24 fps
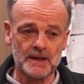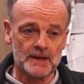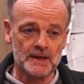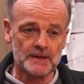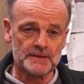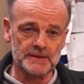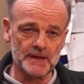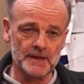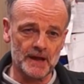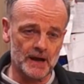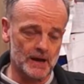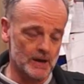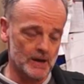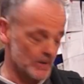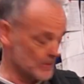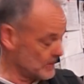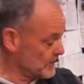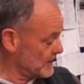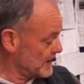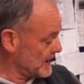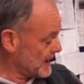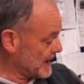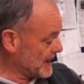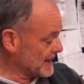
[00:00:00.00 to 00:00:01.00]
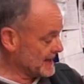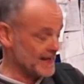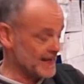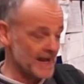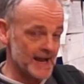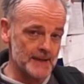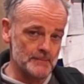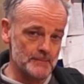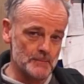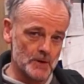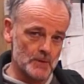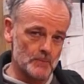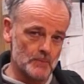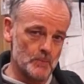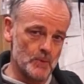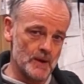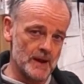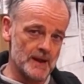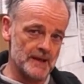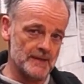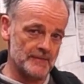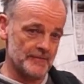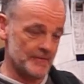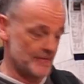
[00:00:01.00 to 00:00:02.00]
so I came up
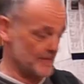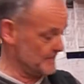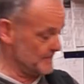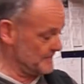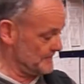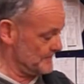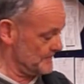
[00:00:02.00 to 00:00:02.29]
with